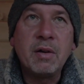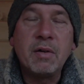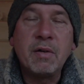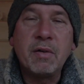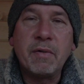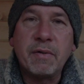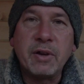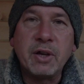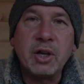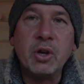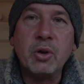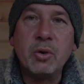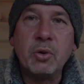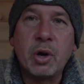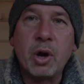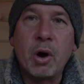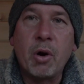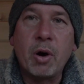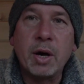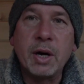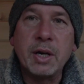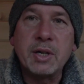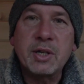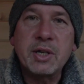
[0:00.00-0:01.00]
for you
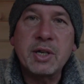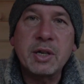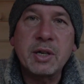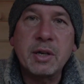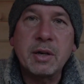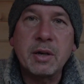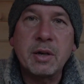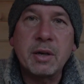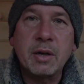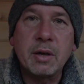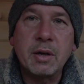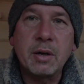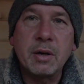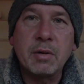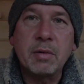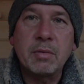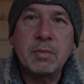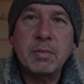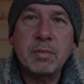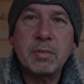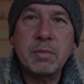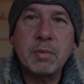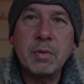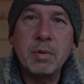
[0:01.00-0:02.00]
guys, and
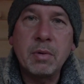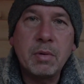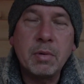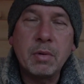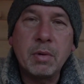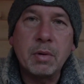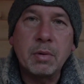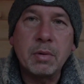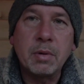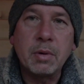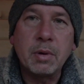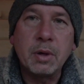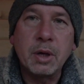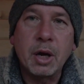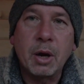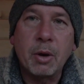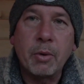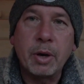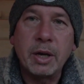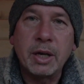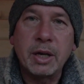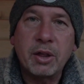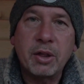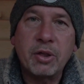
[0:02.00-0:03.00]

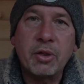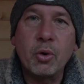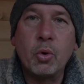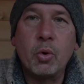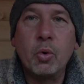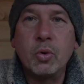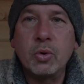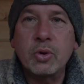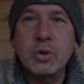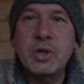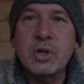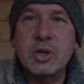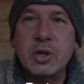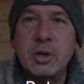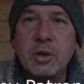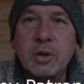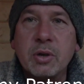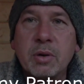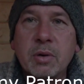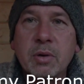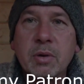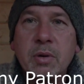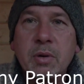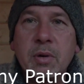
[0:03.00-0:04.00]
any thoughts
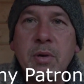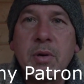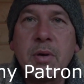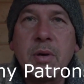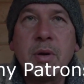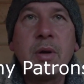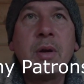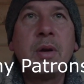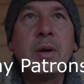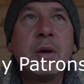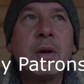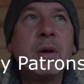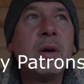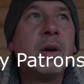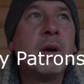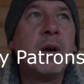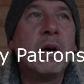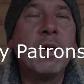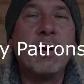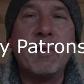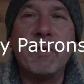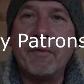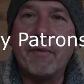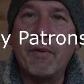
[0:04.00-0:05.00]
and
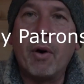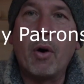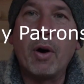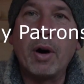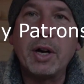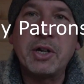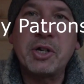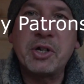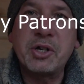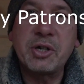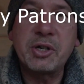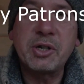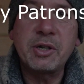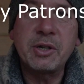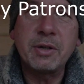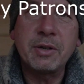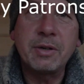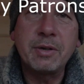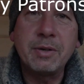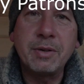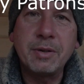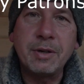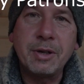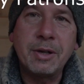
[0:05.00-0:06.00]
advice
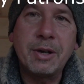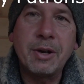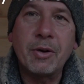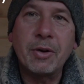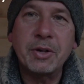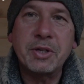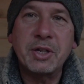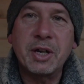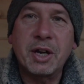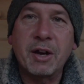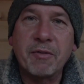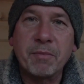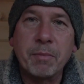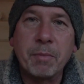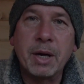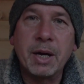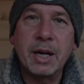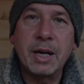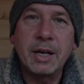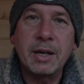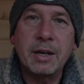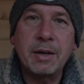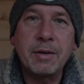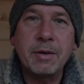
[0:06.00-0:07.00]
you'd like to give
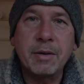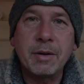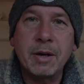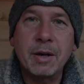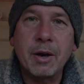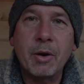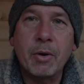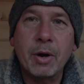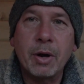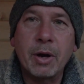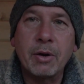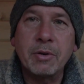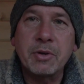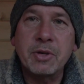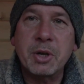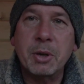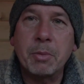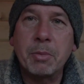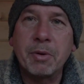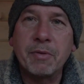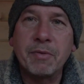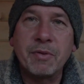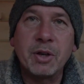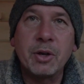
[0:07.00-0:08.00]
me. I know
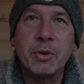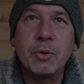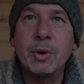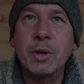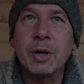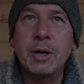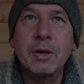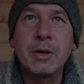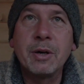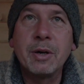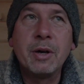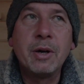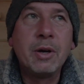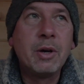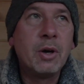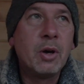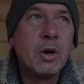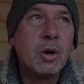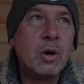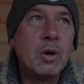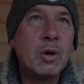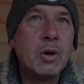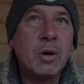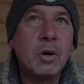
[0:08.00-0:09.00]
some of you are
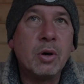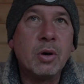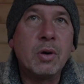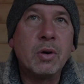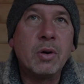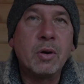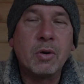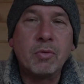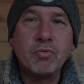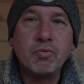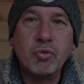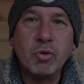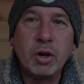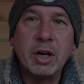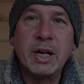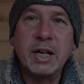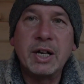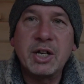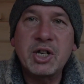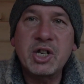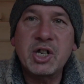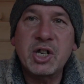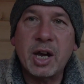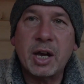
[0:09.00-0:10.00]

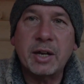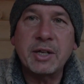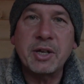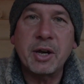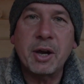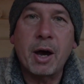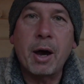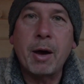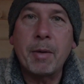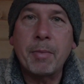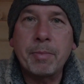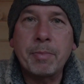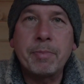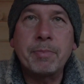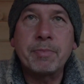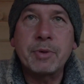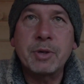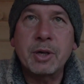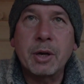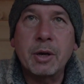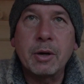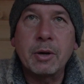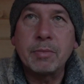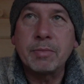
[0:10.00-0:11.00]
really set up,
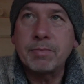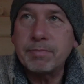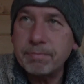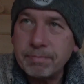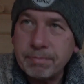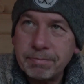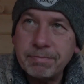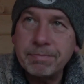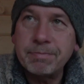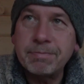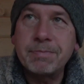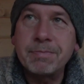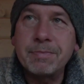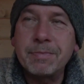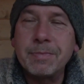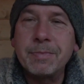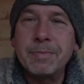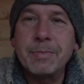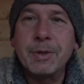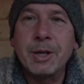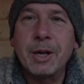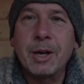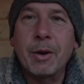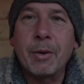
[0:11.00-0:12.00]
so
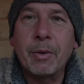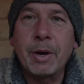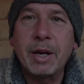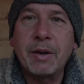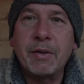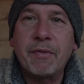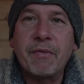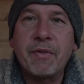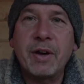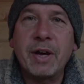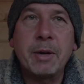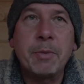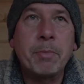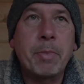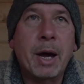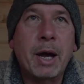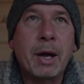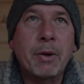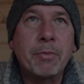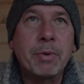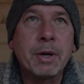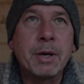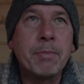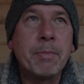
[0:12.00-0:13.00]
any
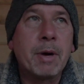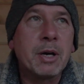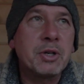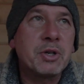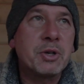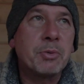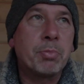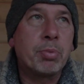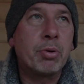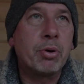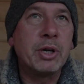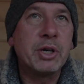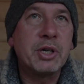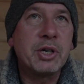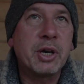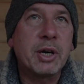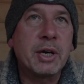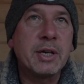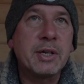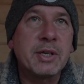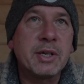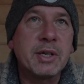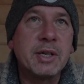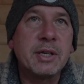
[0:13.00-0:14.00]
feedback would be much
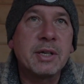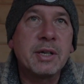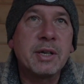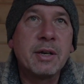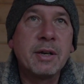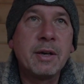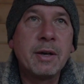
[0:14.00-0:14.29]
appreciated,